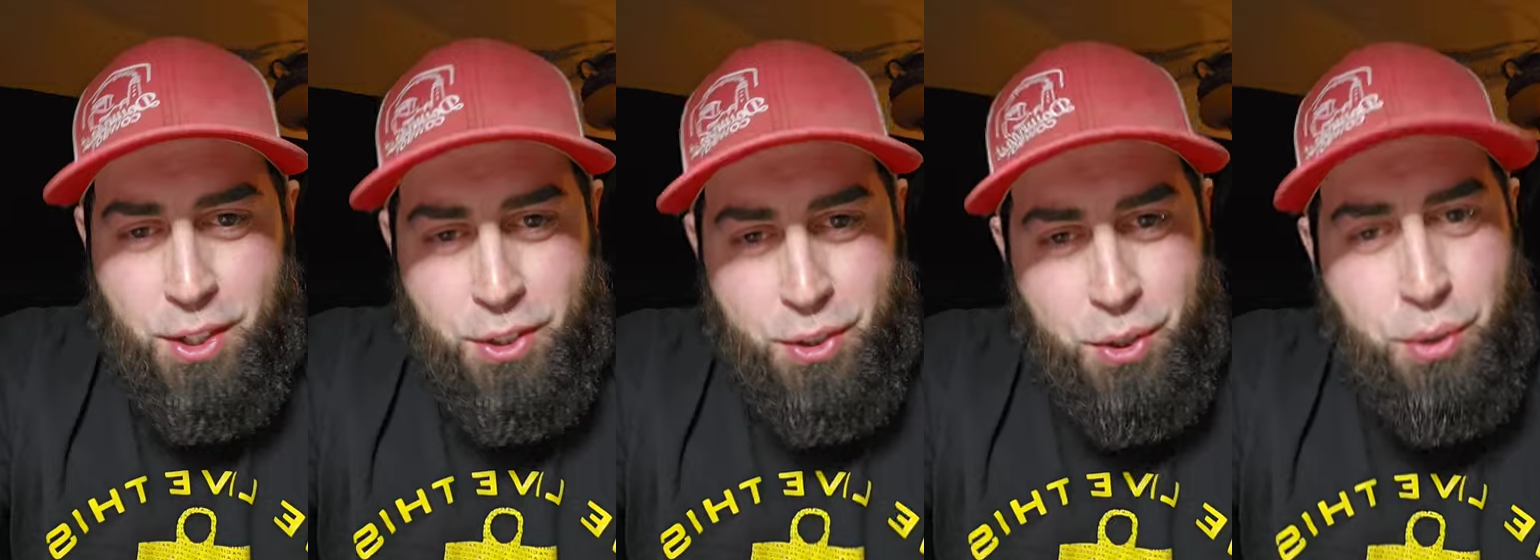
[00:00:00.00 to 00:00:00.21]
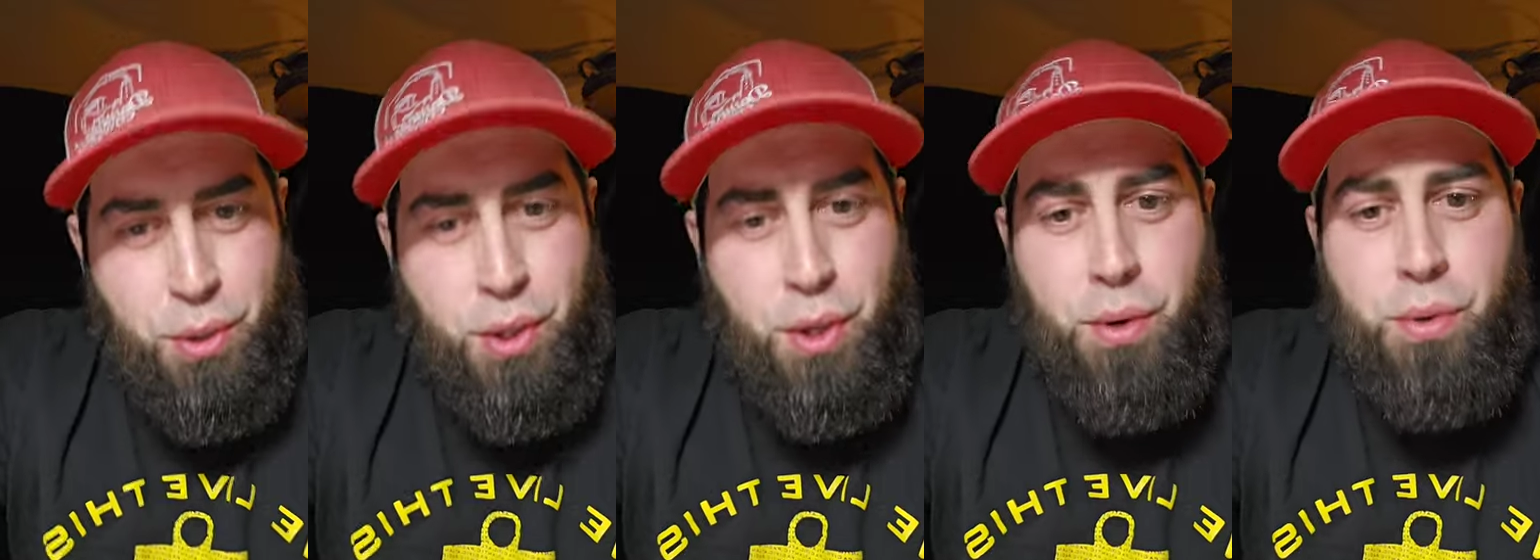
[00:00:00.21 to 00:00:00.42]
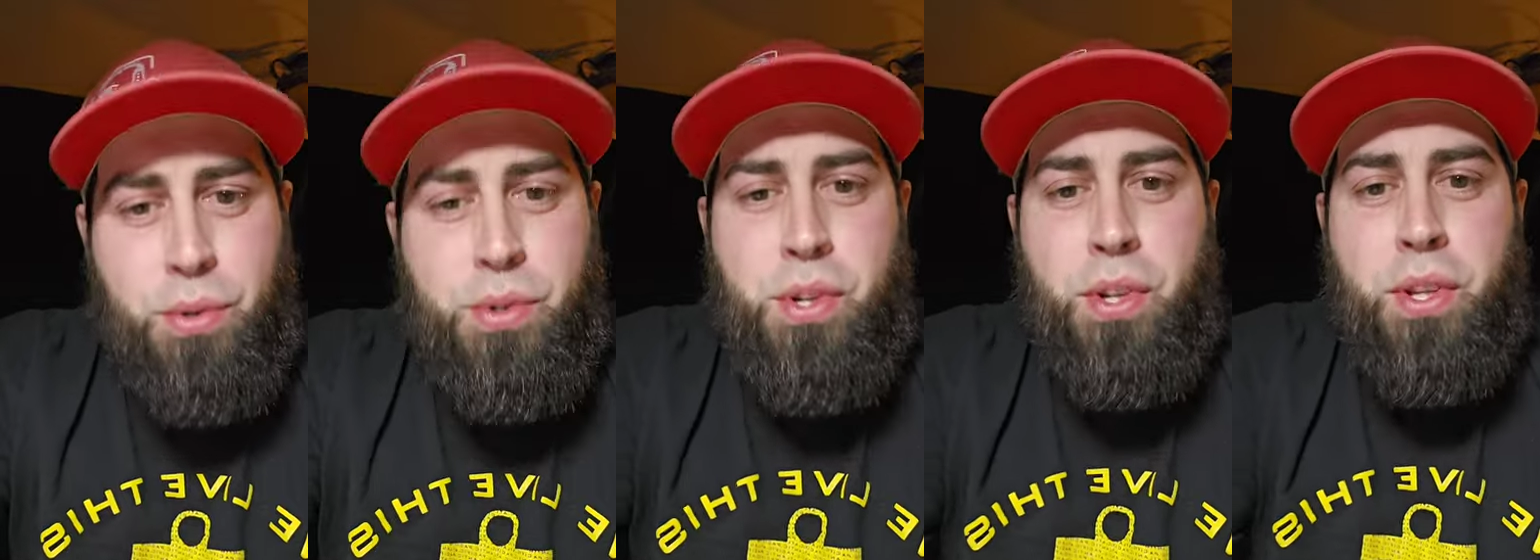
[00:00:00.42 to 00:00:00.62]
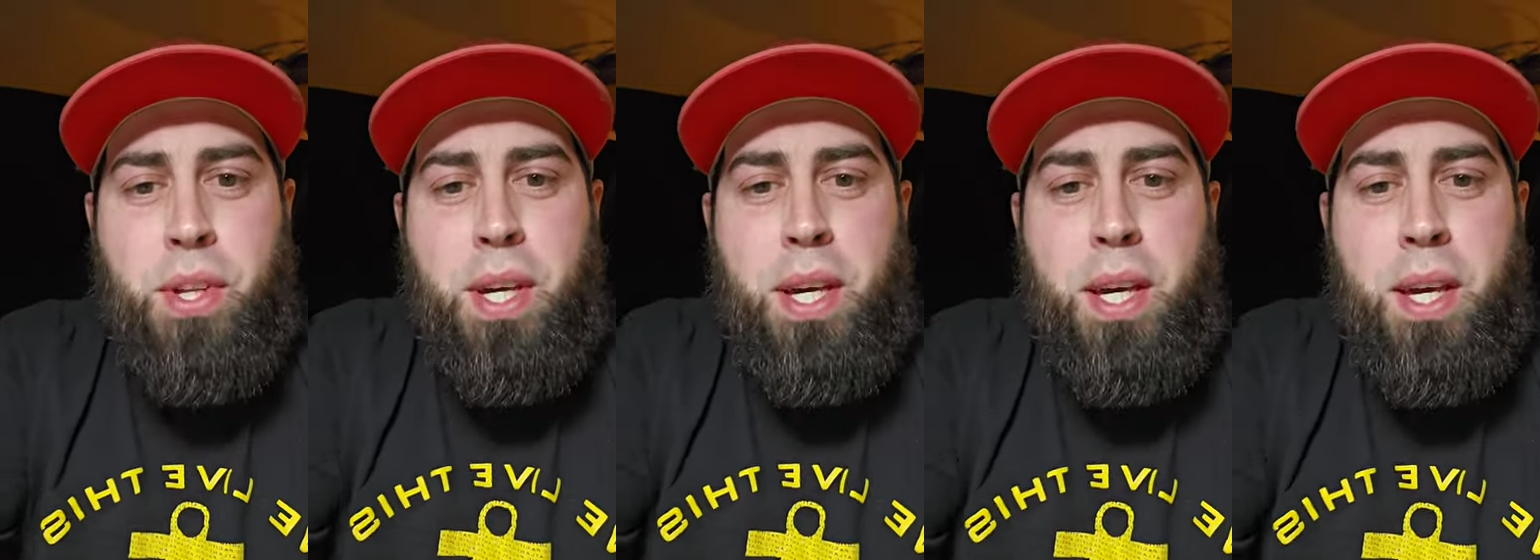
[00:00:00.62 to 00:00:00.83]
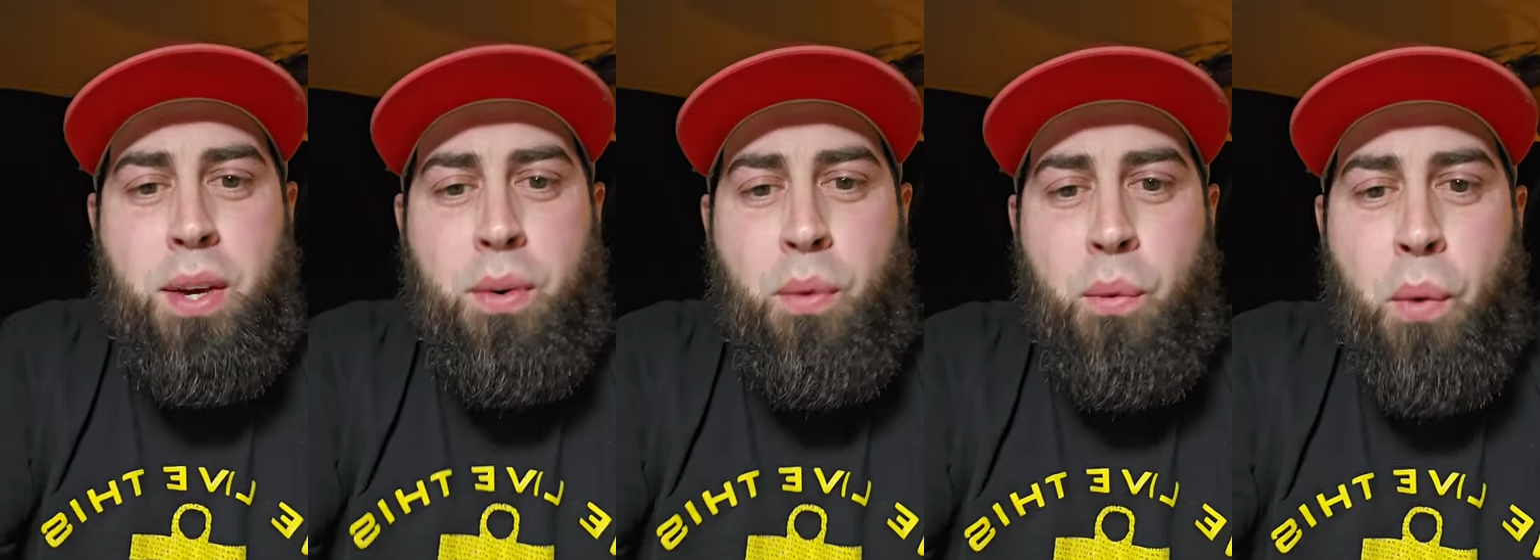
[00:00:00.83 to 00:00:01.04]
So
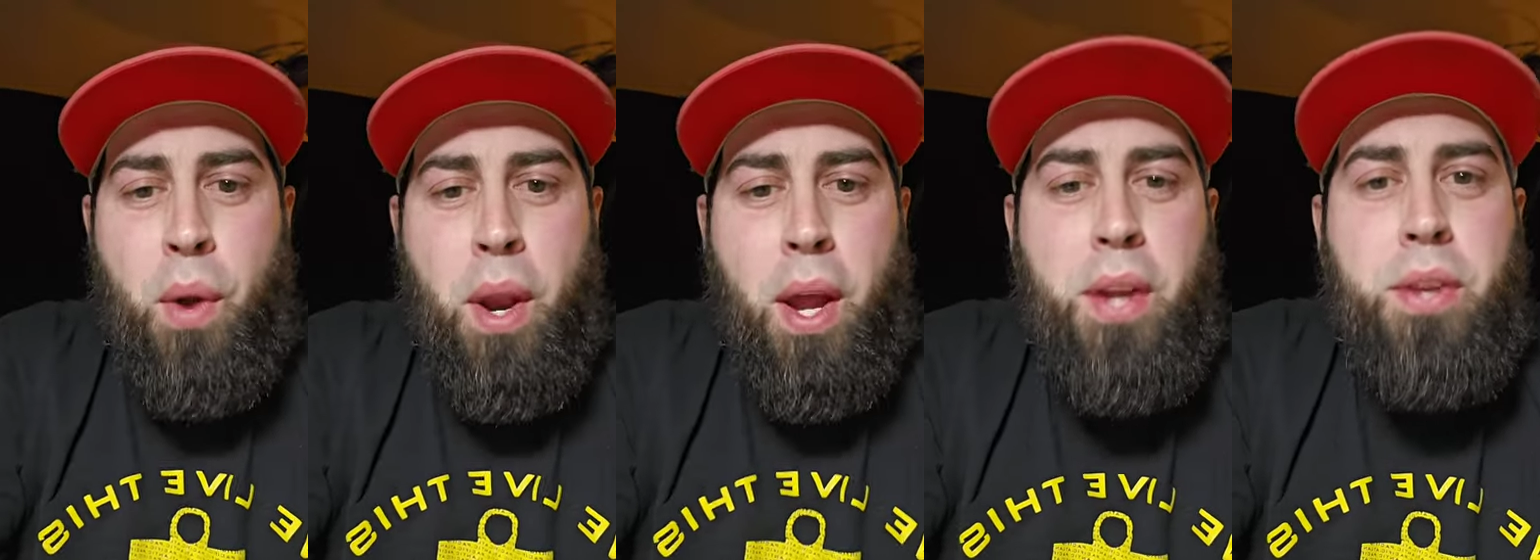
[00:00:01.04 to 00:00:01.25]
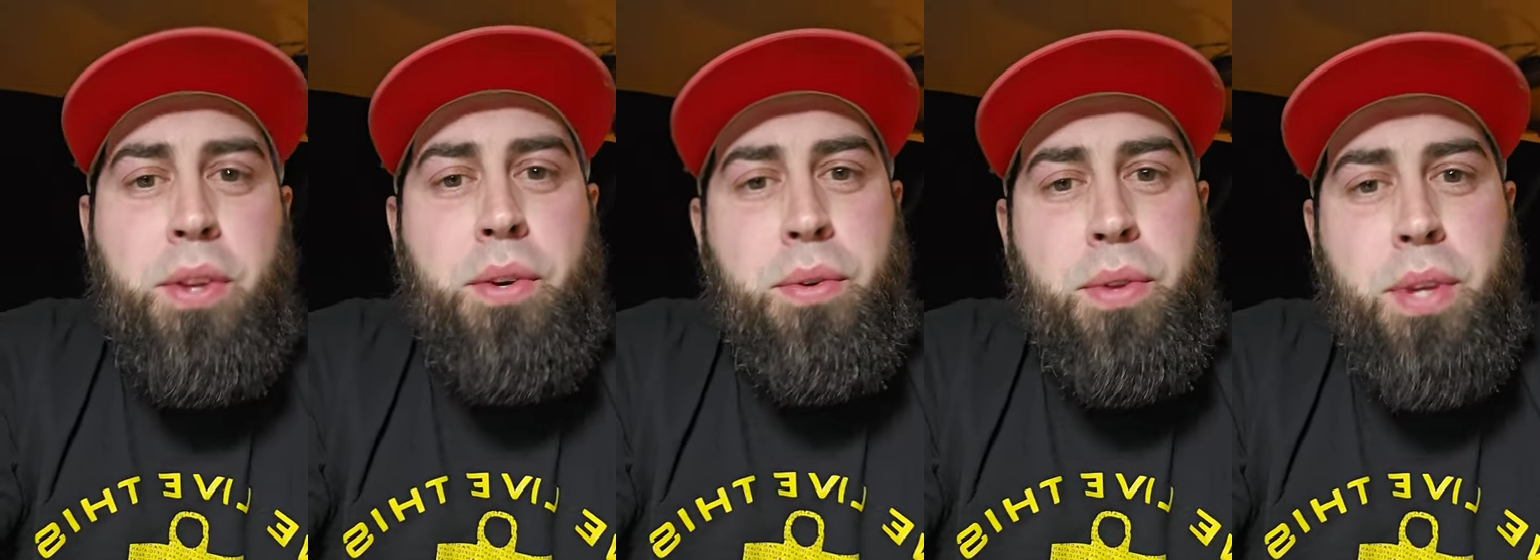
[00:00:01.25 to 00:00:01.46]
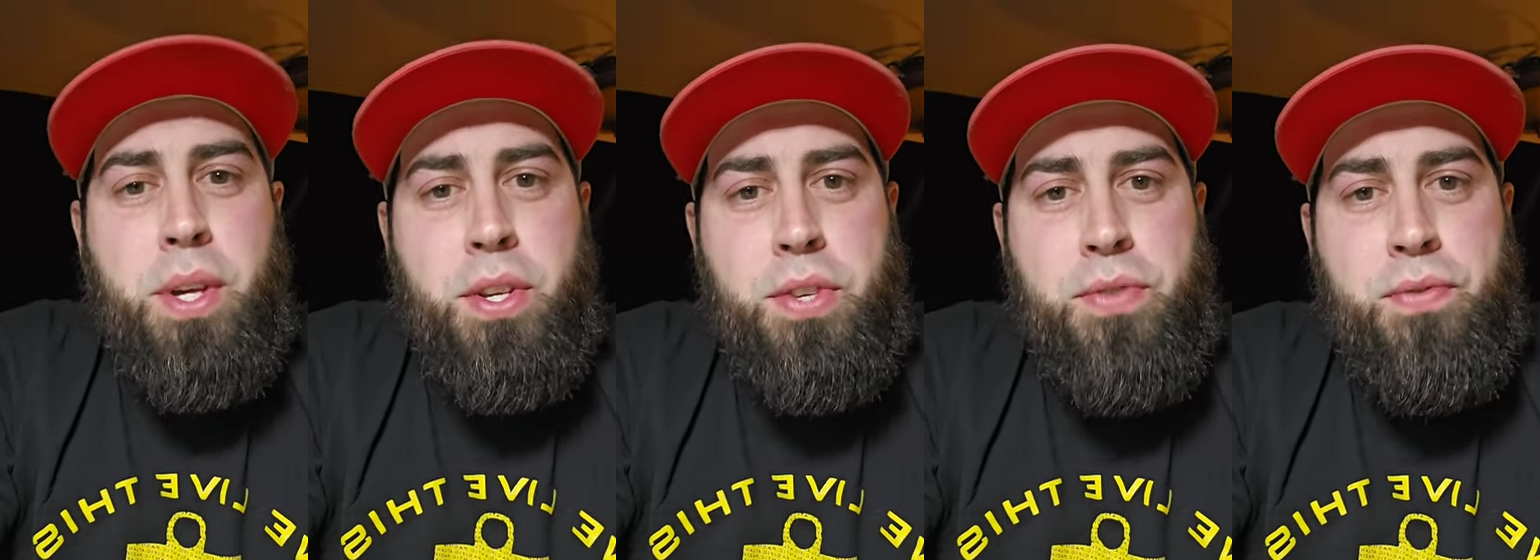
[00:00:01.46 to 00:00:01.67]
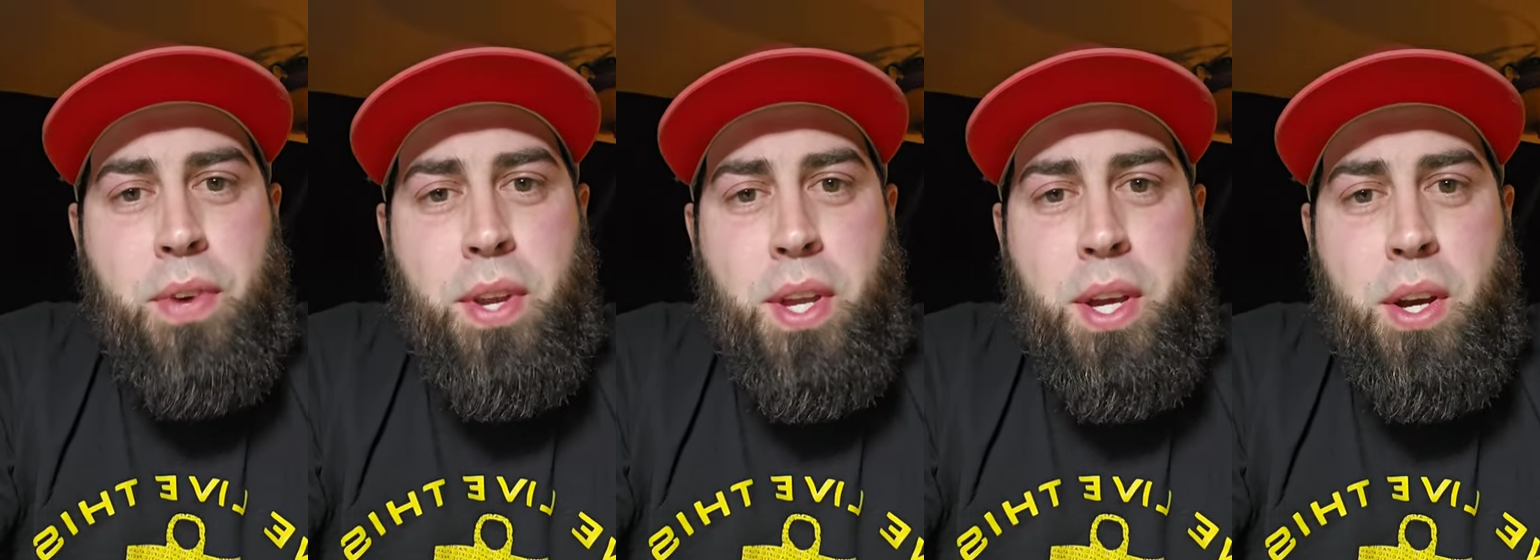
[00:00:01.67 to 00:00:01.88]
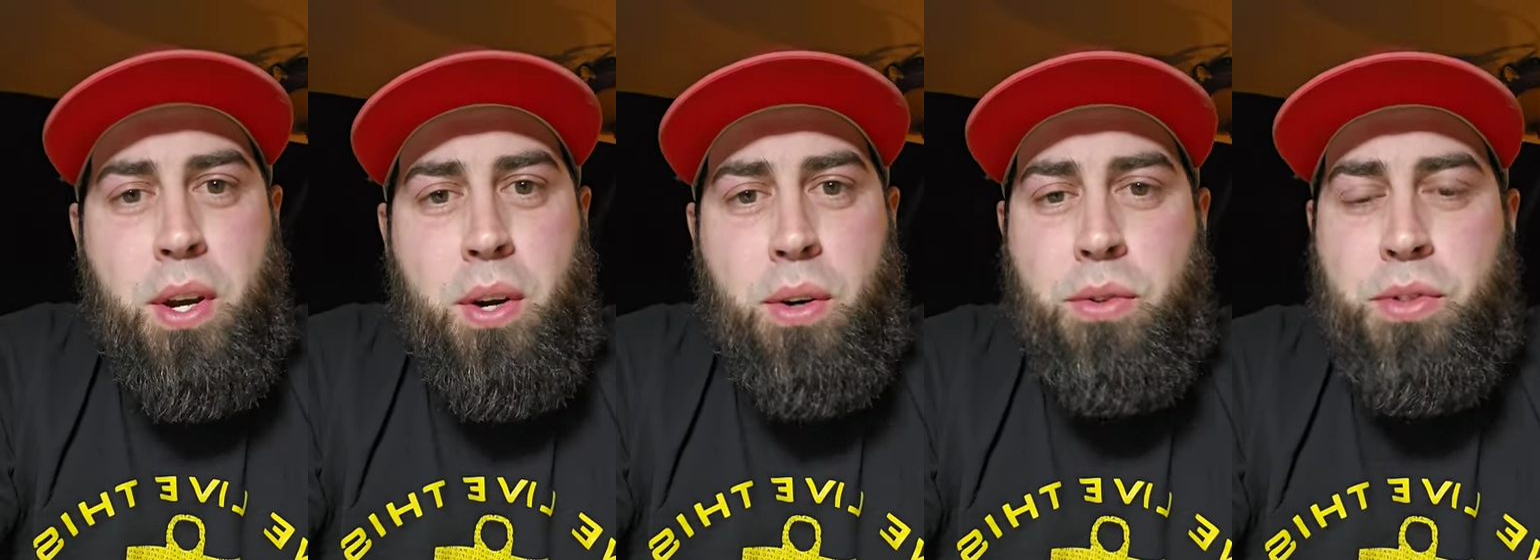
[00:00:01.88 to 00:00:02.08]
usually when I do
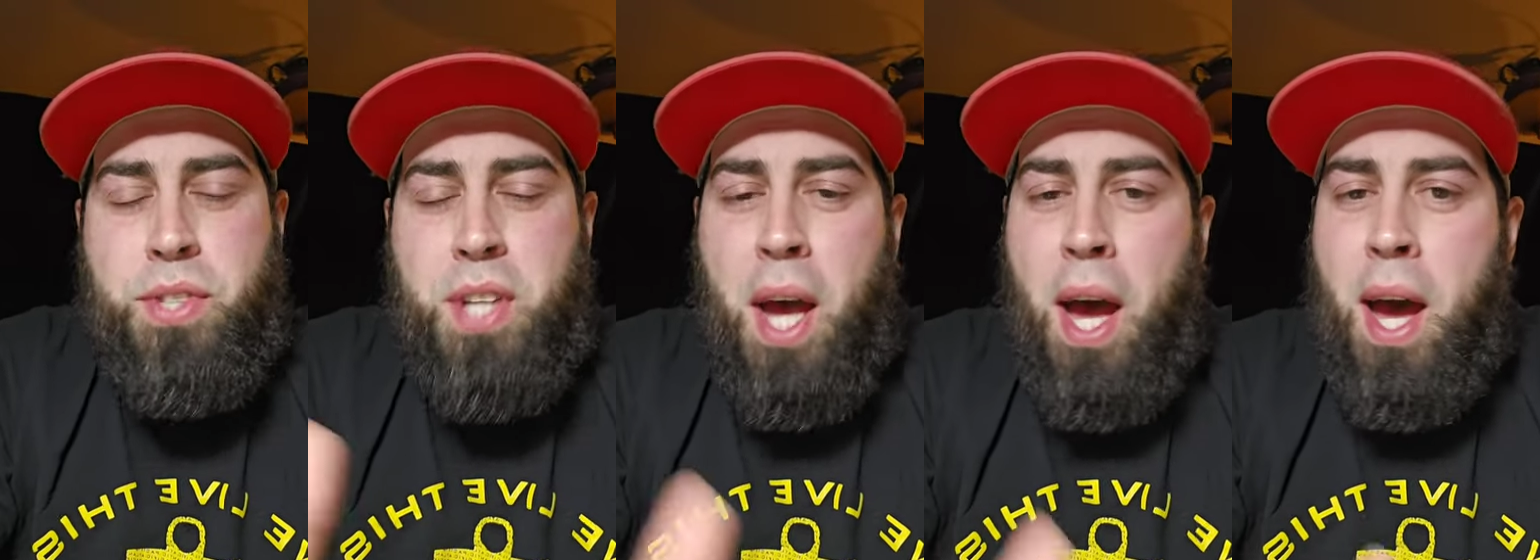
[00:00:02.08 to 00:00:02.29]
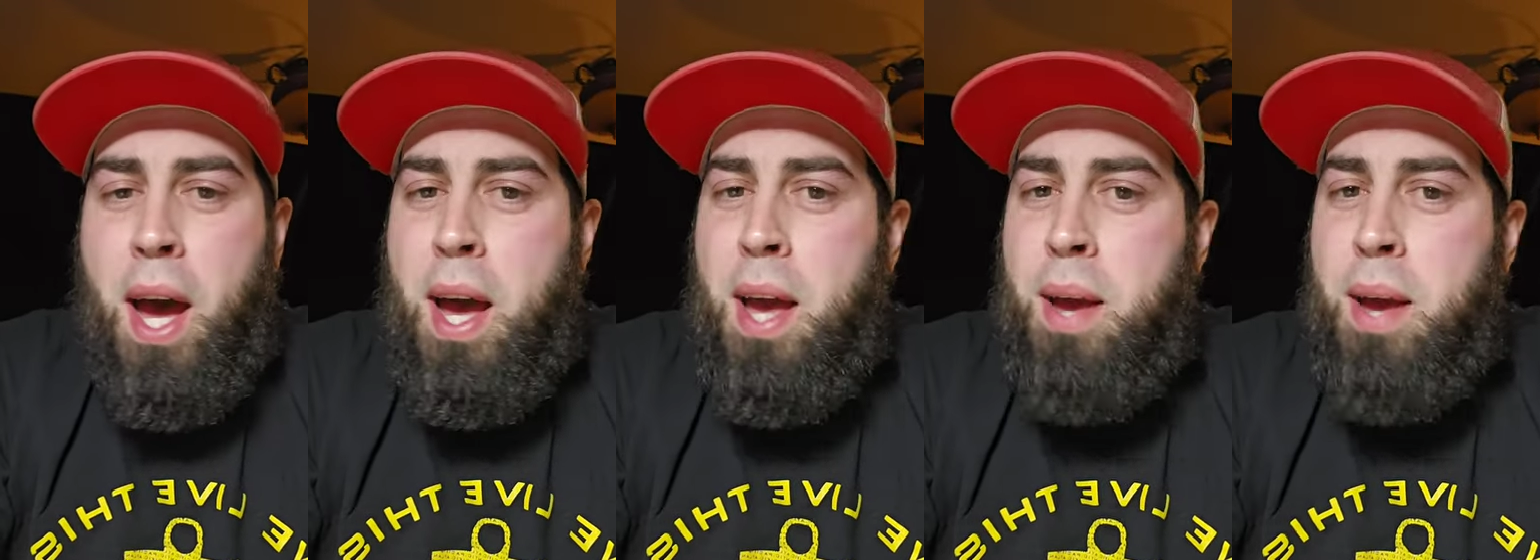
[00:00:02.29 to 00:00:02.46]
these videos,